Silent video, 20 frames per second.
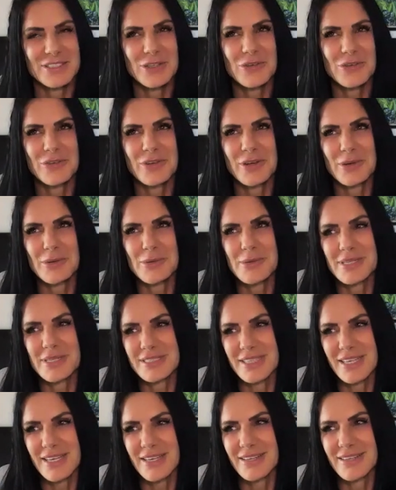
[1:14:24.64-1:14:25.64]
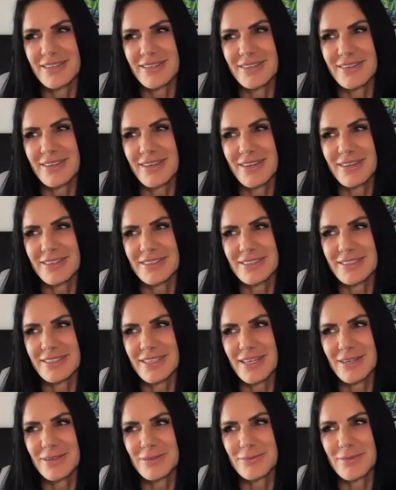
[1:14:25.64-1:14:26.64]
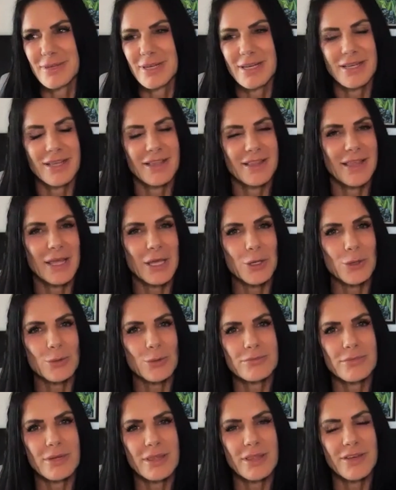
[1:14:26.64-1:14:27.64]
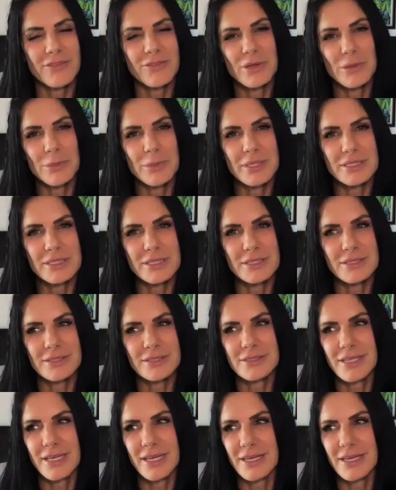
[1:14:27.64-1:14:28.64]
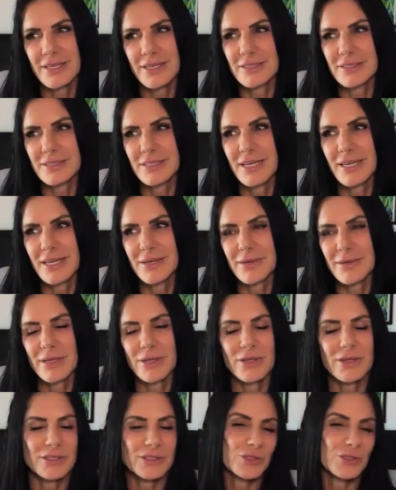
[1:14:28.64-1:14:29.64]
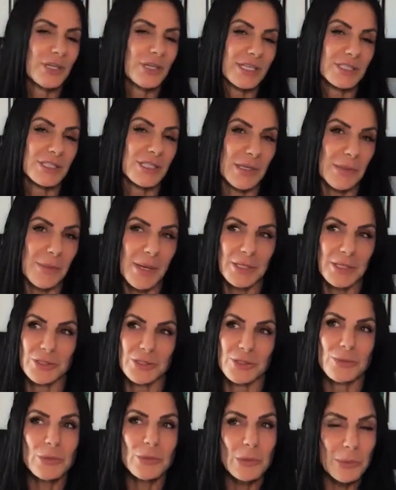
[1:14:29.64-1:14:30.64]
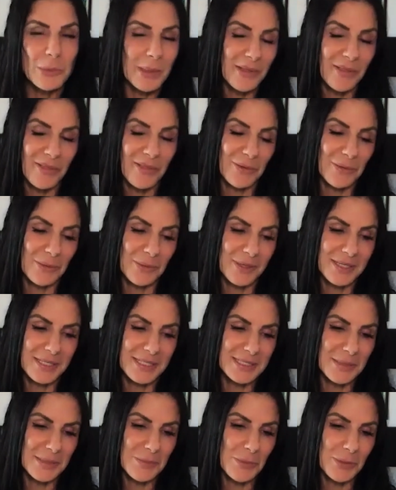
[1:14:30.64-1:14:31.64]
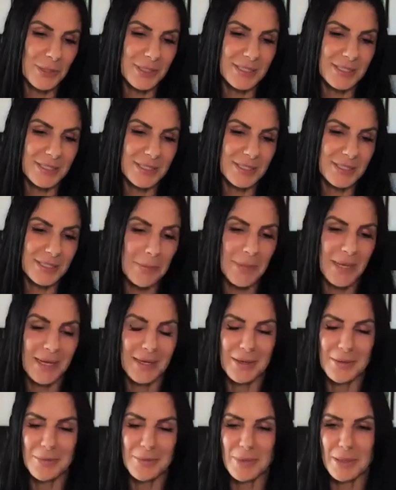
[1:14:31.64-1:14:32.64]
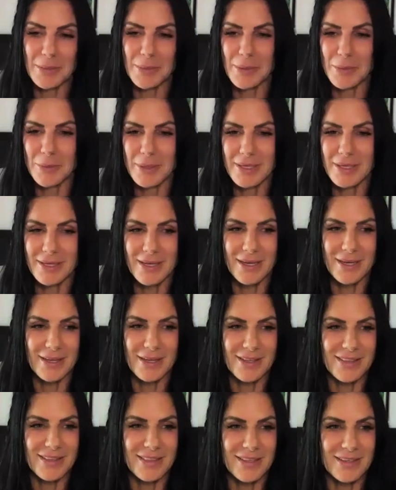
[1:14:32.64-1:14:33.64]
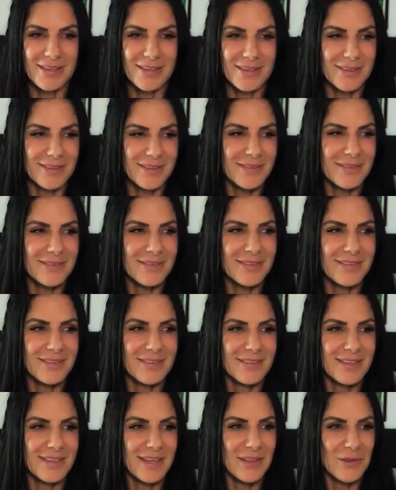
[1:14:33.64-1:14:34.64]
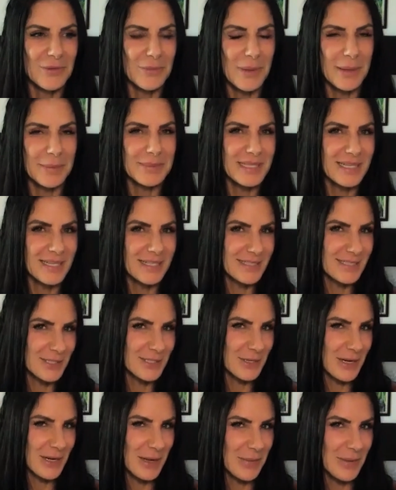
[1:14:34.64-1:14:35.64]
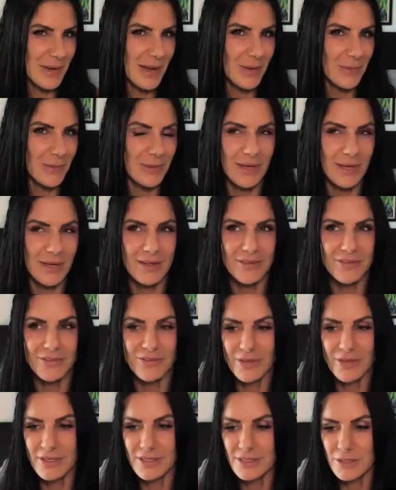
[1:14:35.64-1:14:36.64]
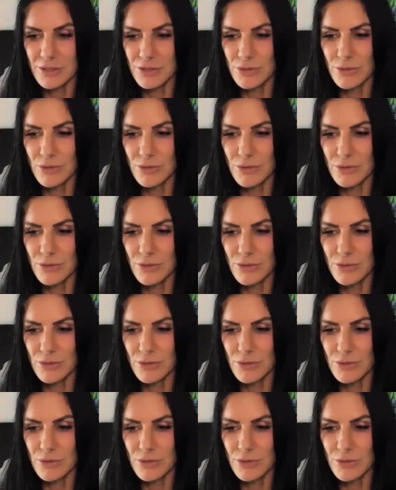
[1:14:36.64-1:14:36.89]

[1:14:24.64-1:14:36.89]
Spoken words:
So very well said. And thank you. I love you to pieces. And as you guys can imagine, there will be a third one at some point in time. Maybe when the other peptides start coming out, we can have Dr.